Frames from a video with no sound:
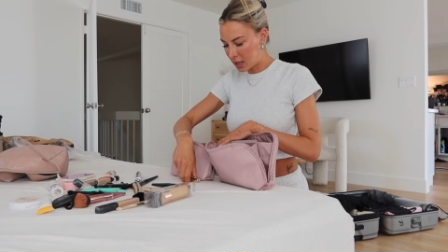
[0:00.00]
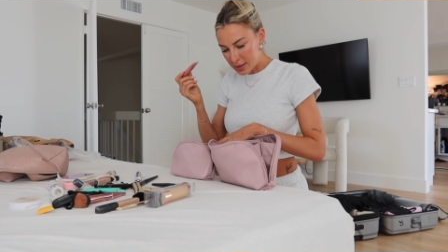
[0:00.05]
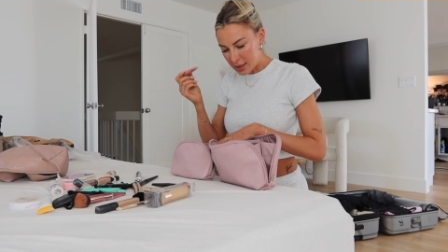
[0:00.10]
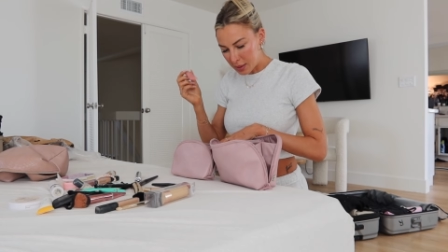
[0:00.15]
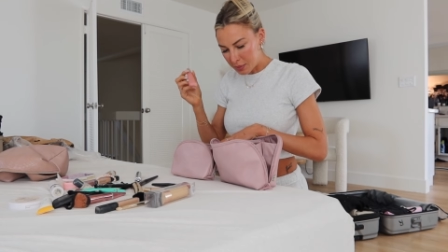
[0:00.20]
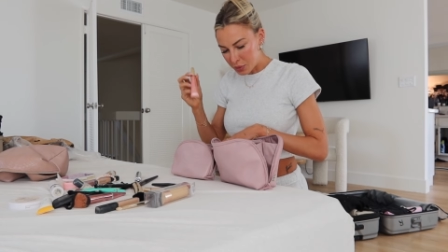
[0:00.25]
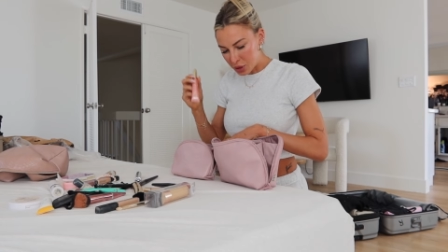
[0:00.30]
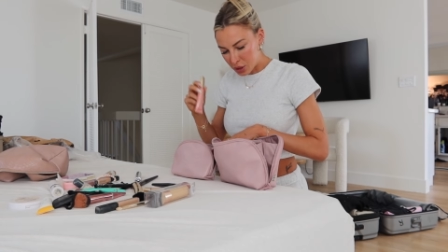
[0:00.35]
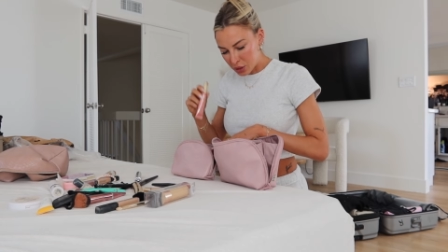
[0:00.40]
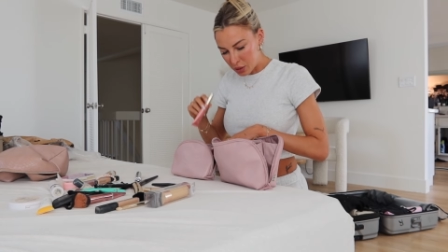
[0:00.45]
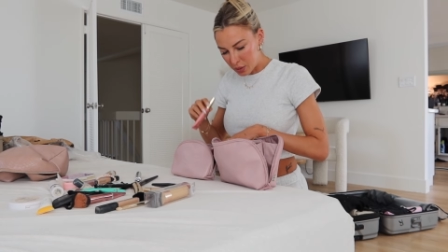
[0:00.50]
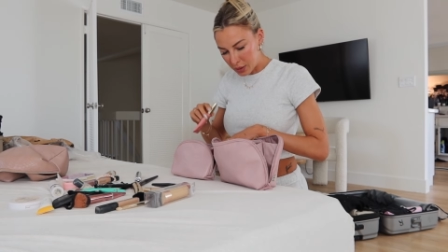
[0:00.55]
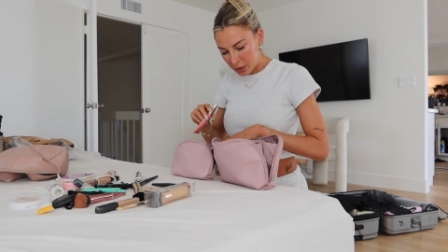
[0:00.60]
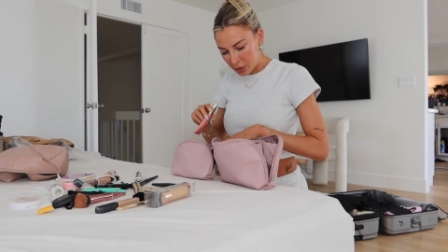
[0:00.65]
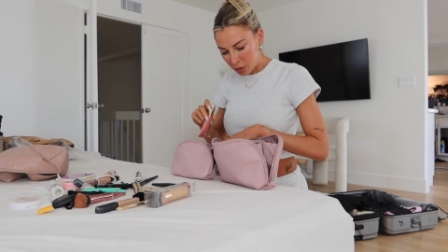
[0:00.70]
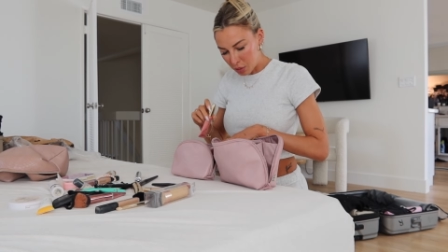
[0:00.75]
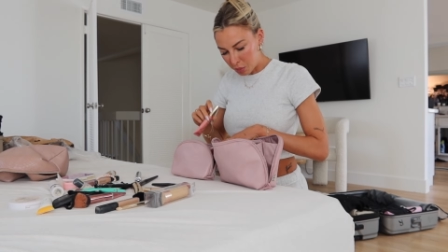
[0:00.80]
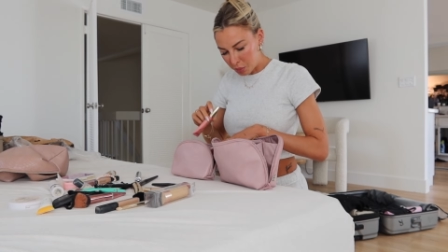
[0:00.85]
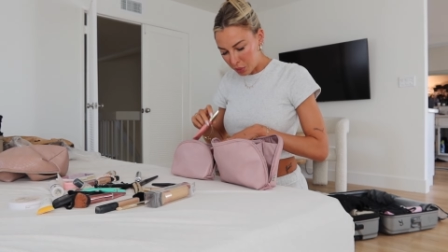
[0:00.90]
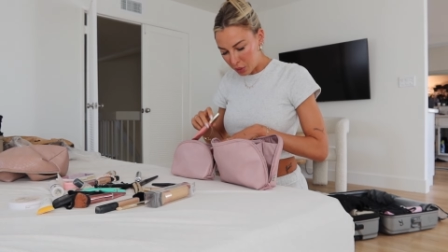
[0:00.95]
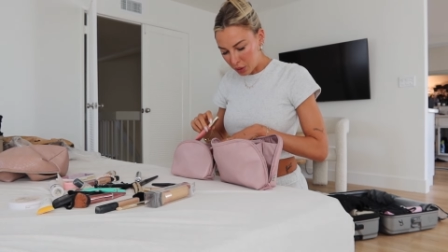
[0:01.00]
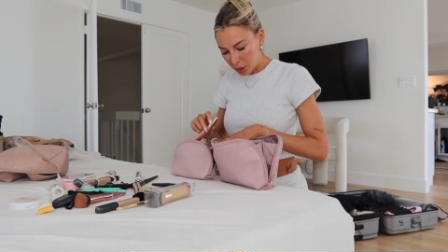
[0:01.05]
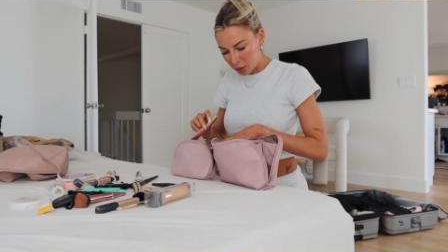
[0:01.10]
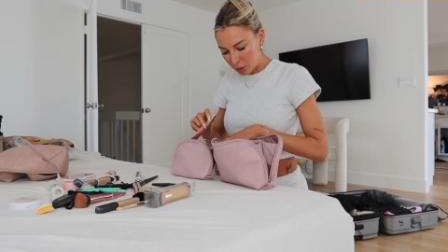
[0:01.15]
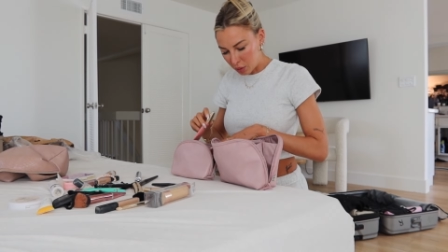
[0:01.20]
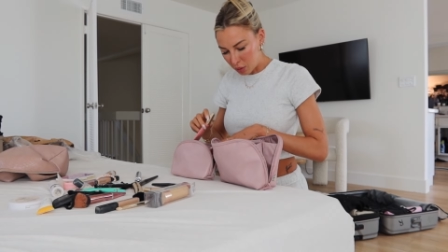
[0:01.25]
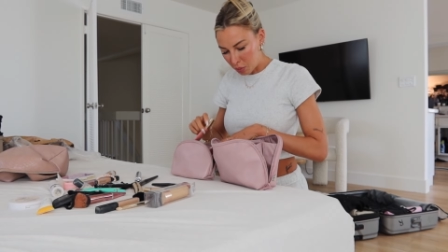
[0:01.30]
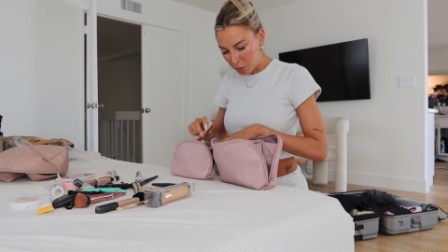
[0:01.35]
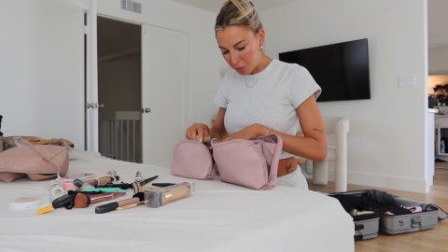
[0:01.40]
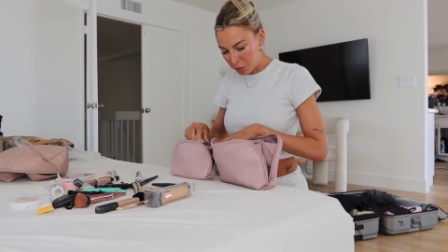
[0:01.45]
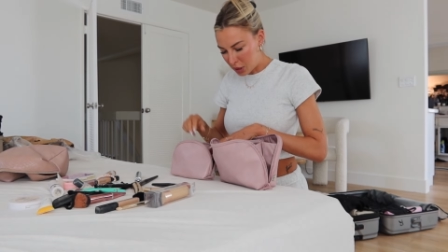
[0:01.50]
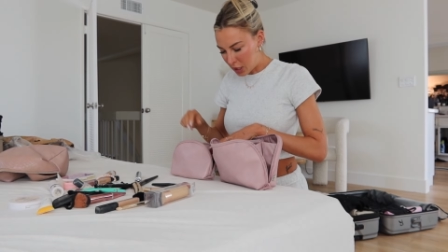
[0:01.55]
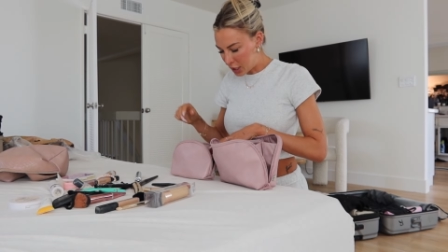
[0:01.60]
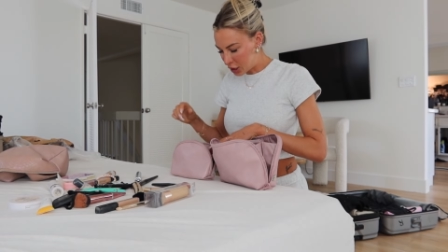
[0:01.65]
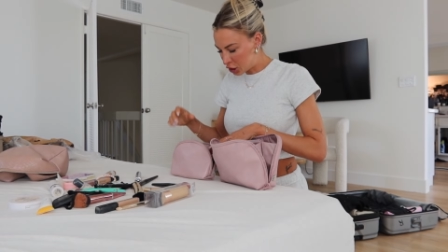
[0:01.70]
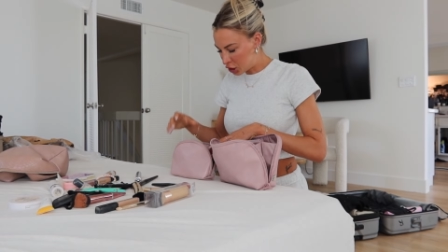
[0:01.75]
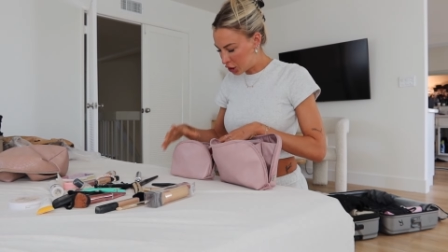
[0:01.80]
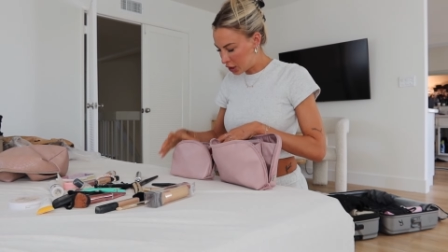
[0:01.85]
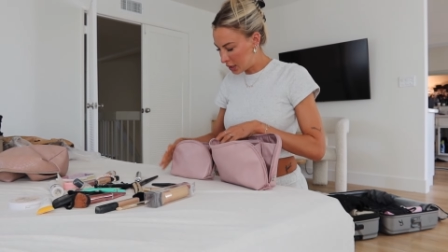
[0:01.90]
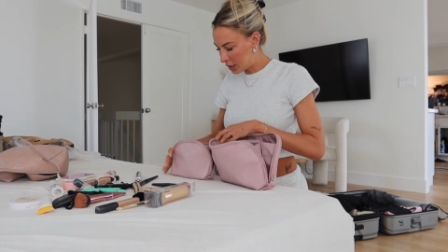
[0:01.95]
So I'm just going to put a little
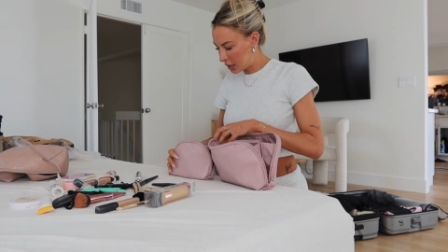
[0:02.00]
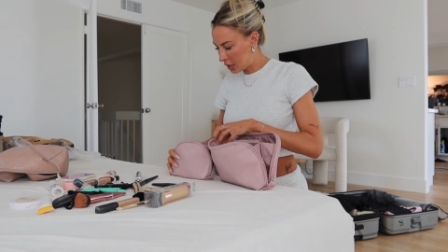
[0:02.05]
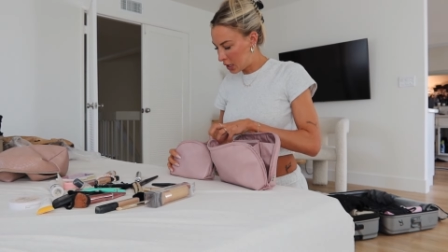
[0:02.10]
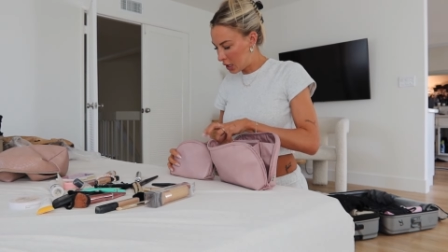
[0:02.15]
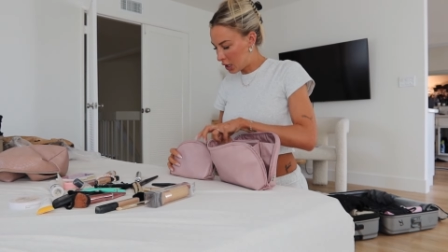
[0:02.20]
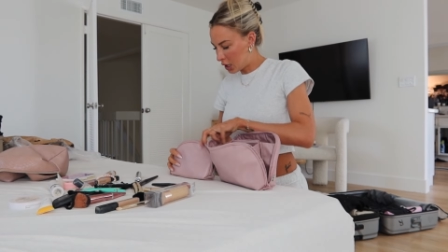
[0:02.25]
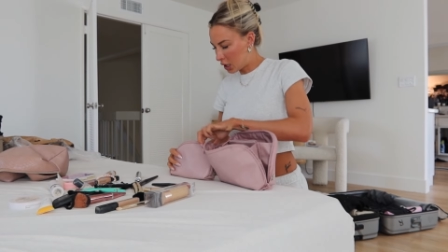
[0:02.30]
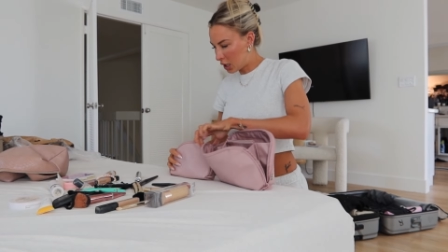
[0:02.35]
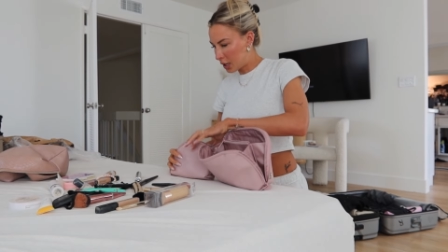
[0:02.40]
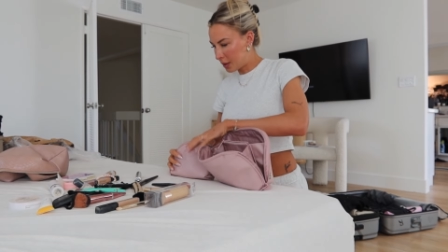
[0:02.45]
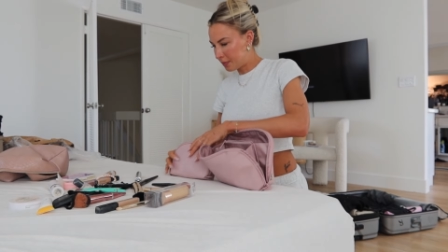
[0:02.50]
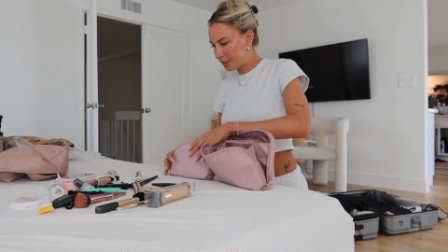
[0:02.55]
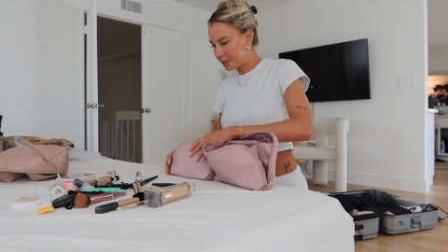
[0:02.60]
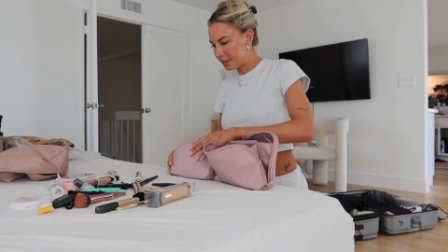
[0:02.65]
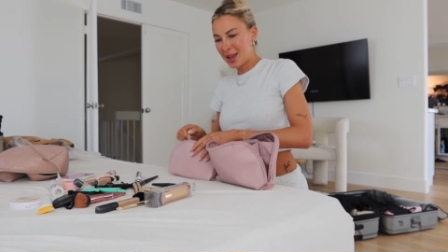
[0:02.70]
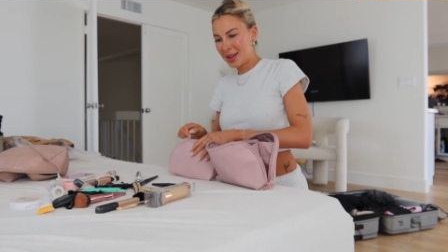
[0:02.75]
blush in here.